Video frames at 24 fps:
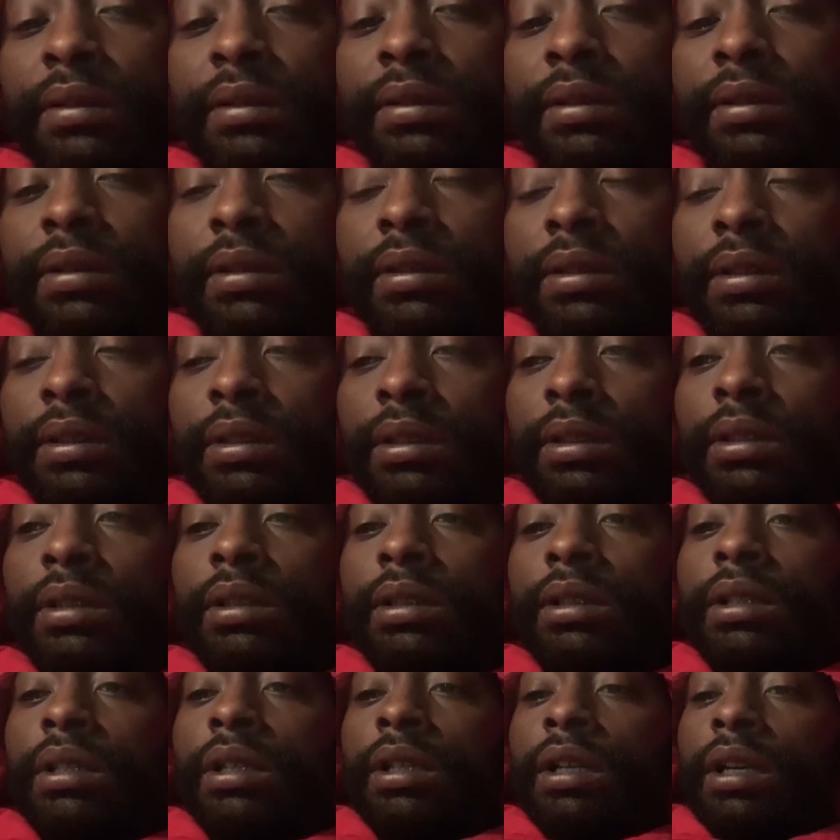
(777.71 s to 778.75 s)

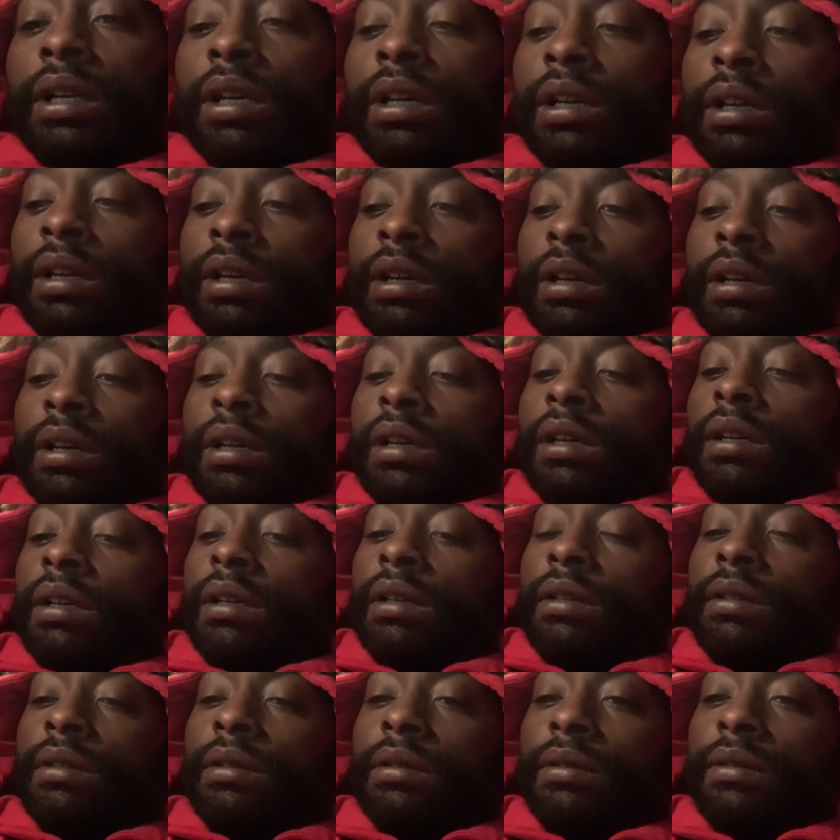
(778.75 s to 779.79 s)

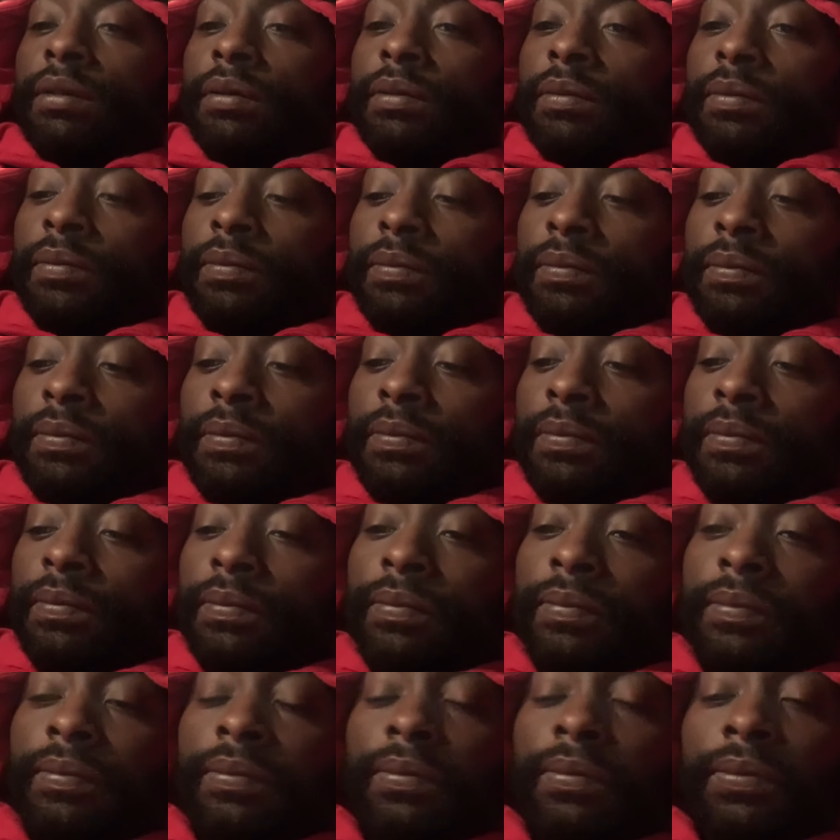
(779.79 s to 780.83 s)

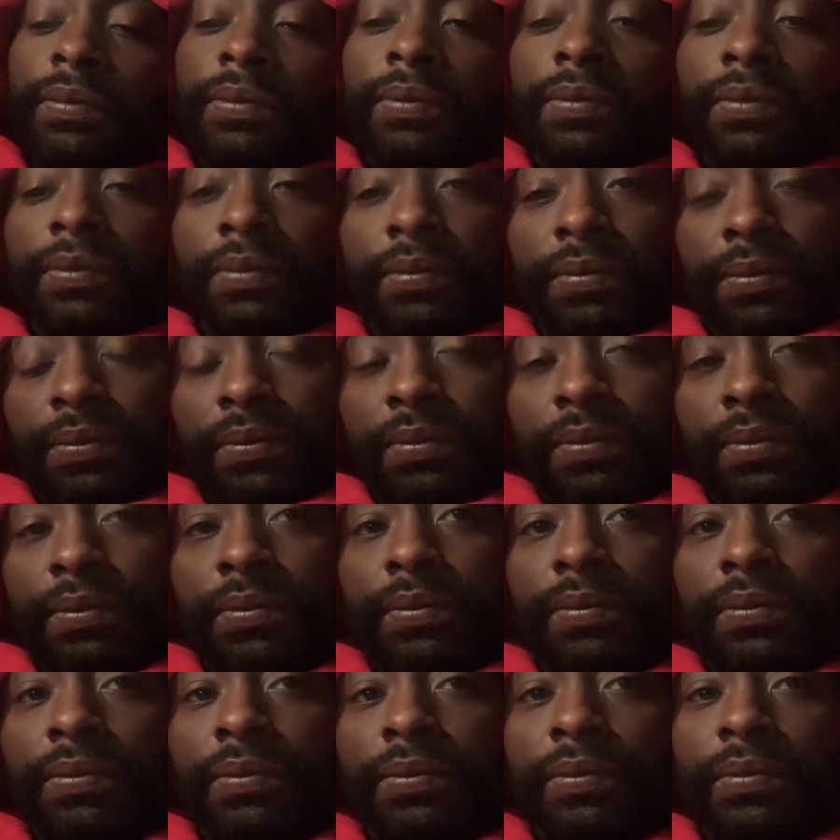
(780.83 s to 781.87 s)

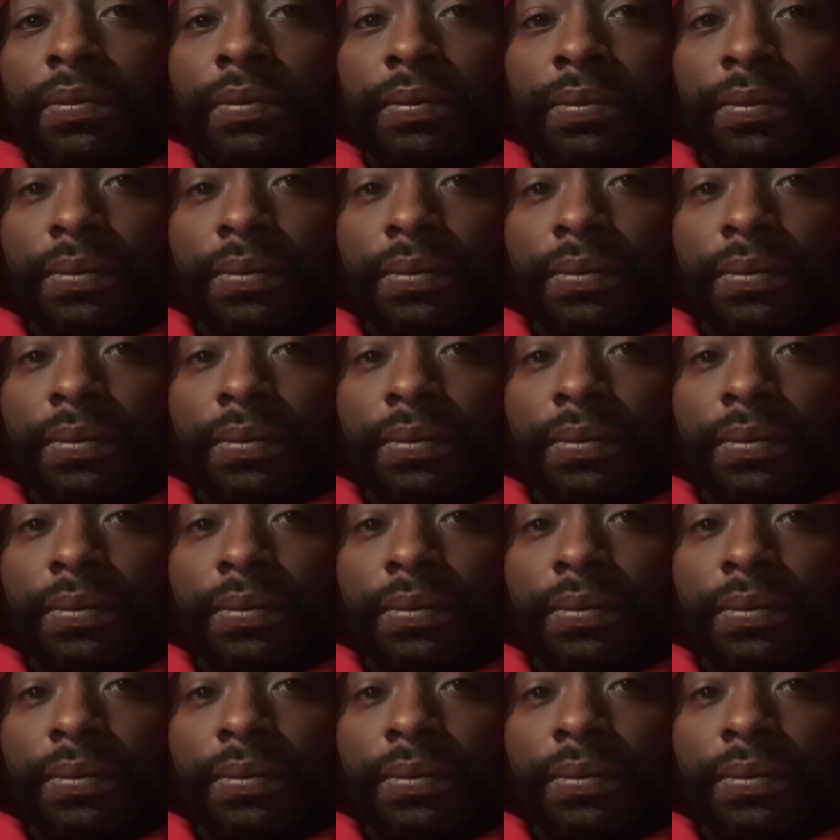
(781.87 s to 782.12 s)
[no speech]